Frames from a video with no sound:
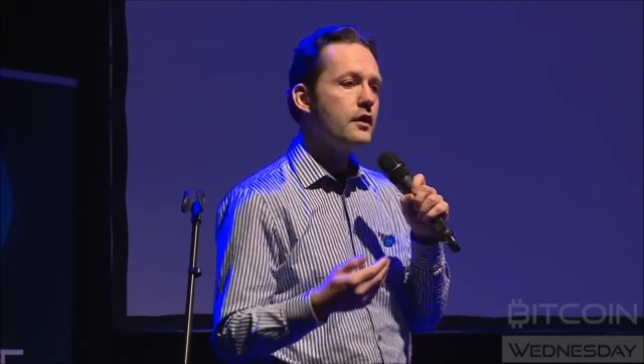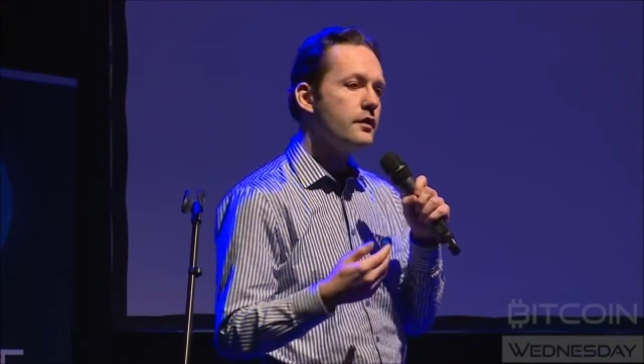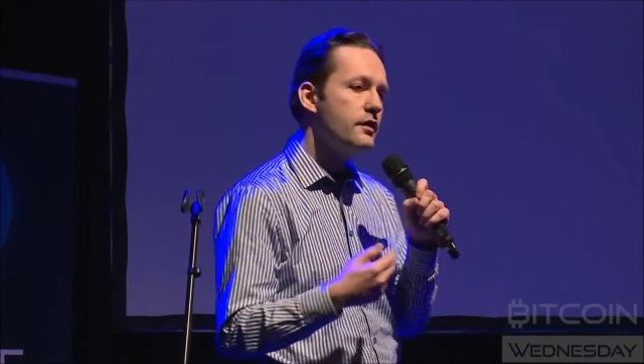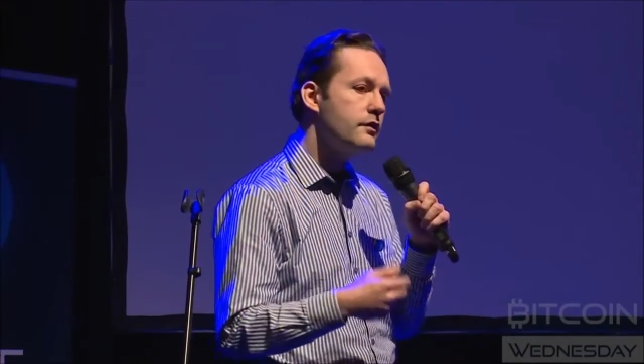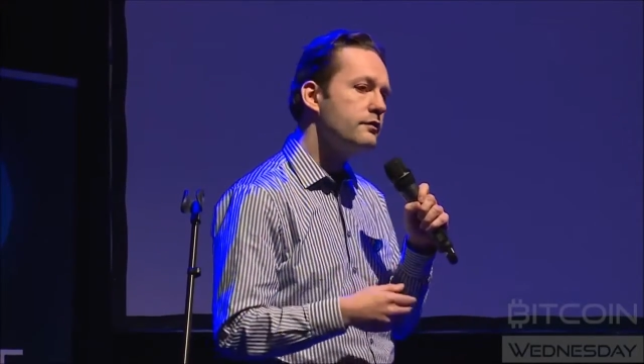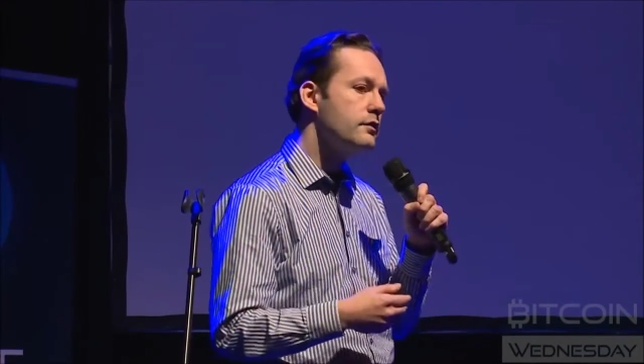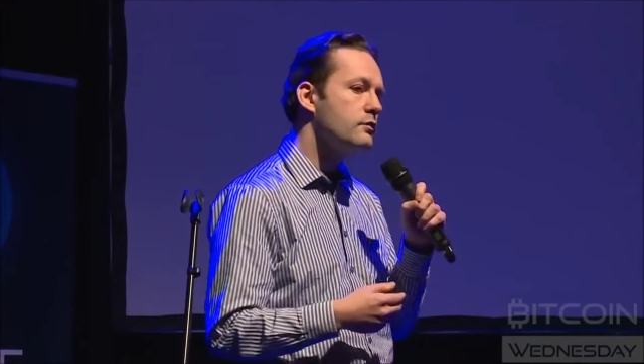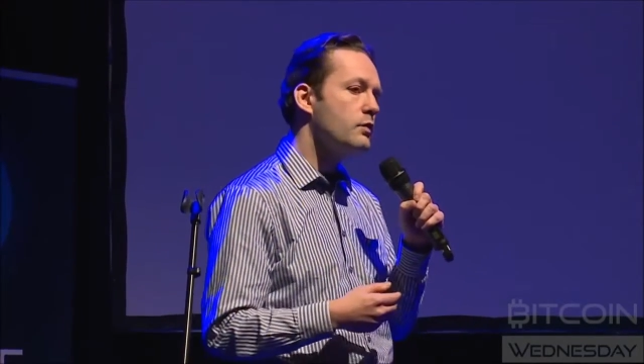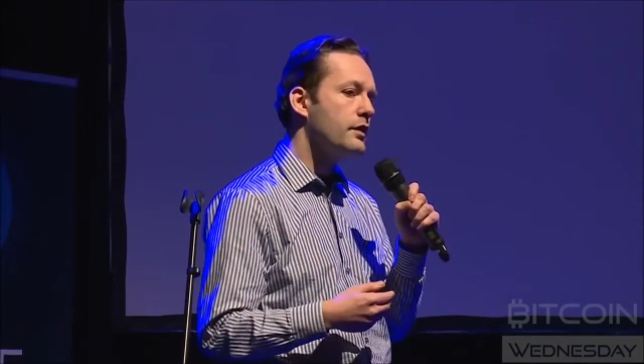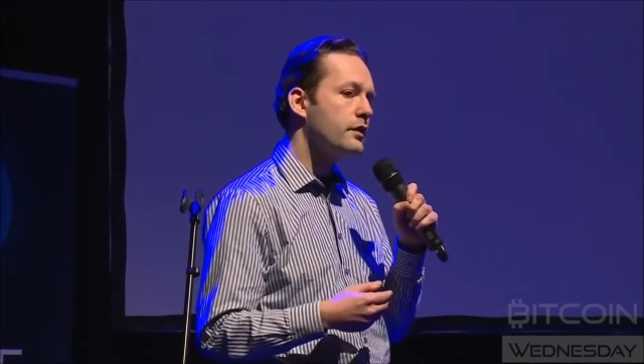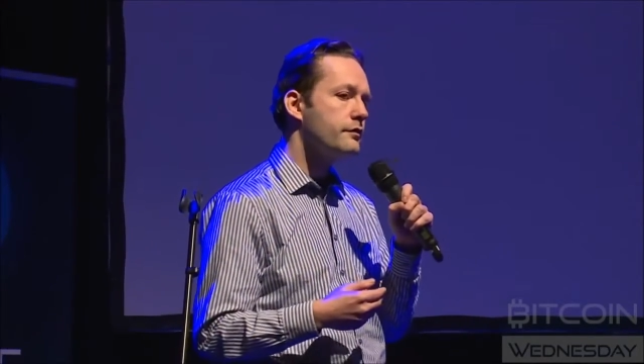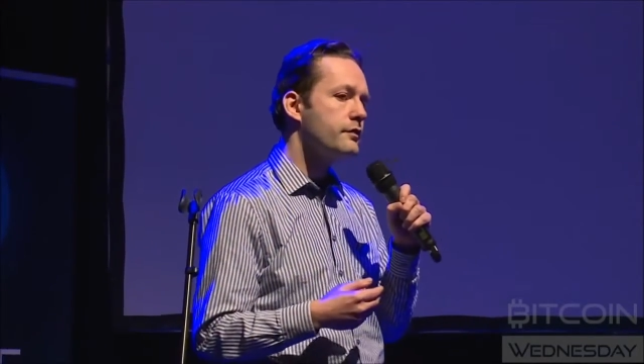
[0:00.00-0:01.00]
And this is
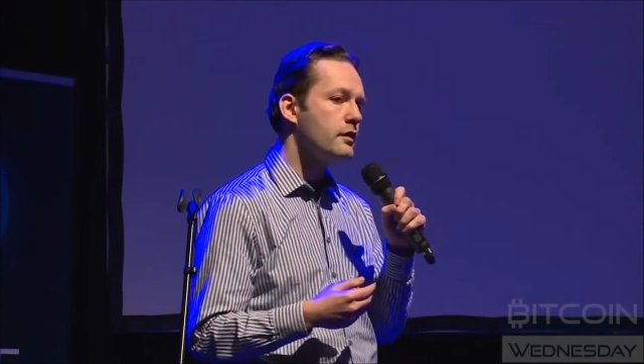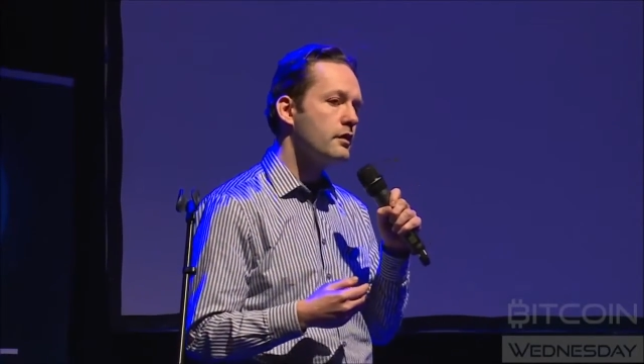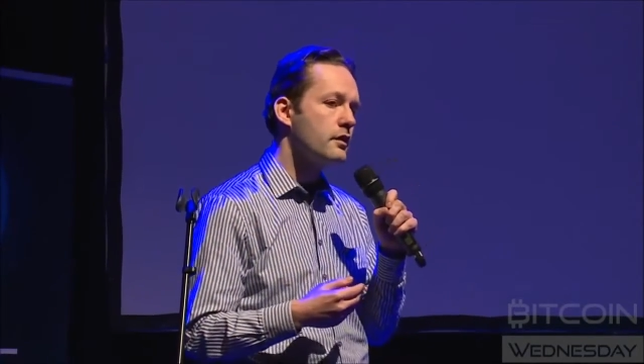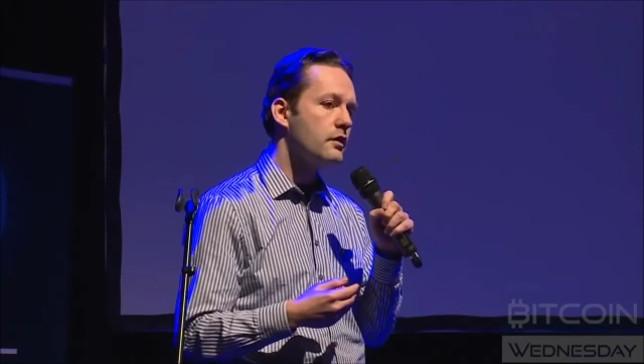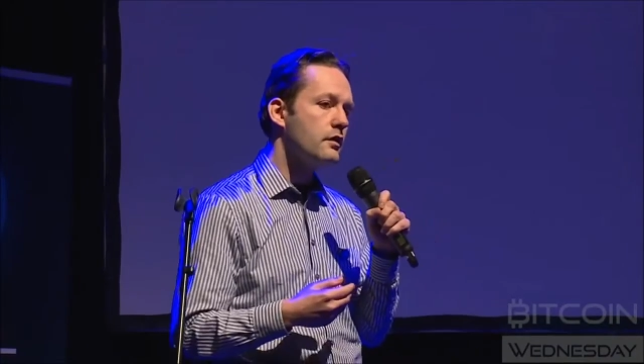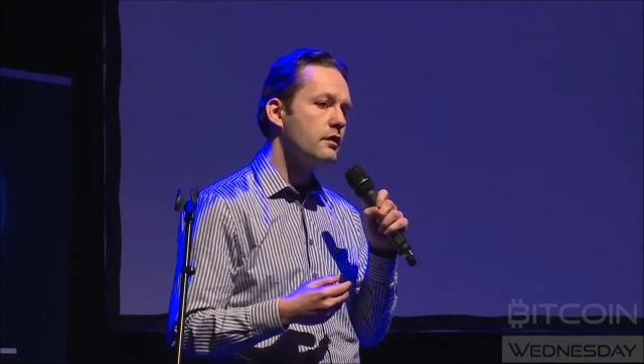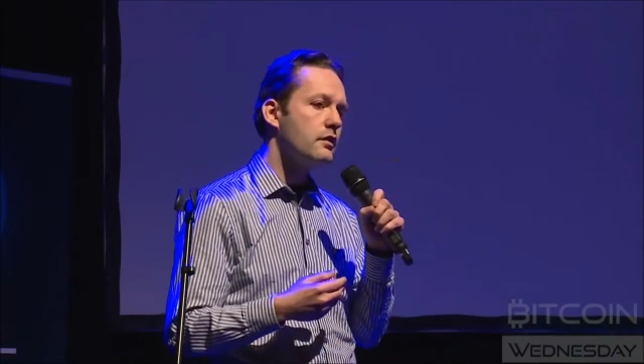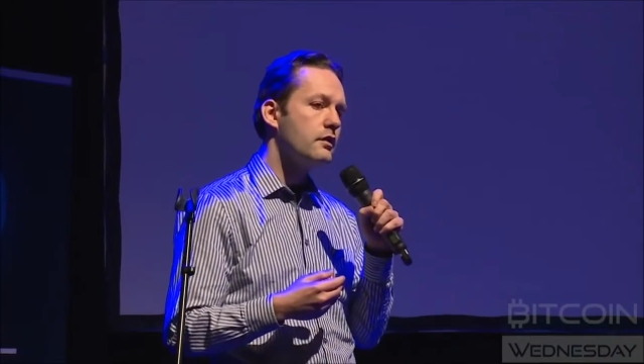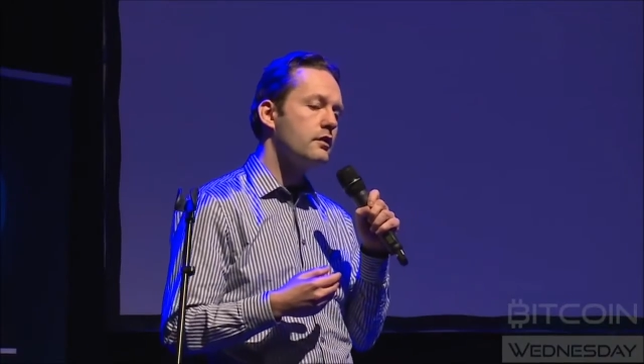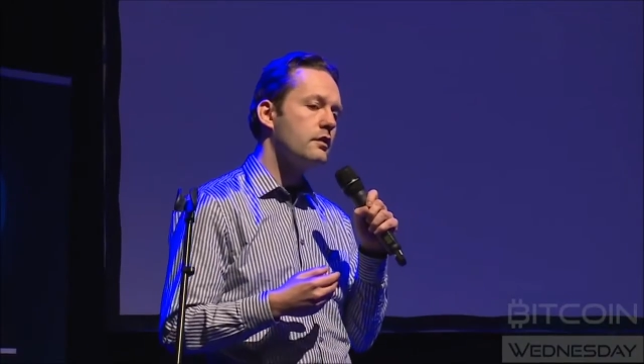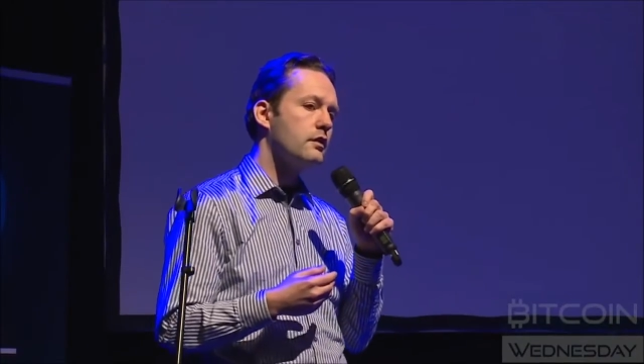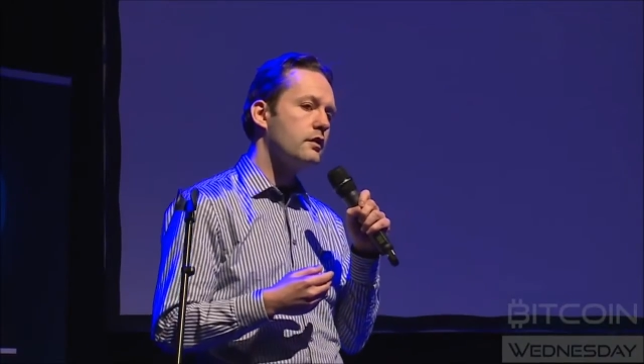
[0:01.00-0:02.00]
one of
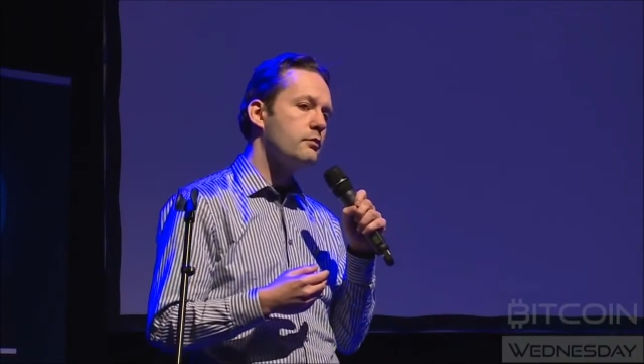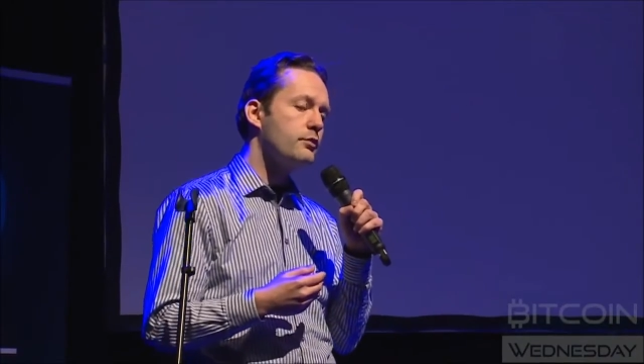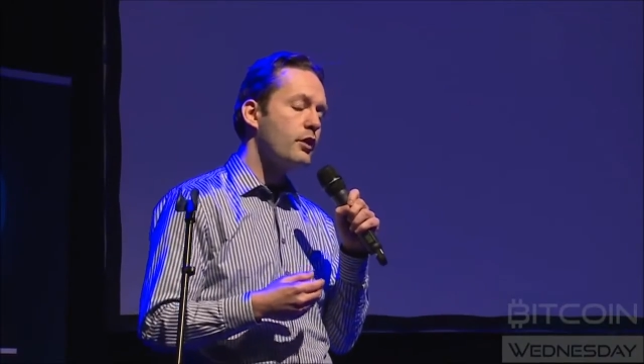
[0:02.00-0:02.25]
the,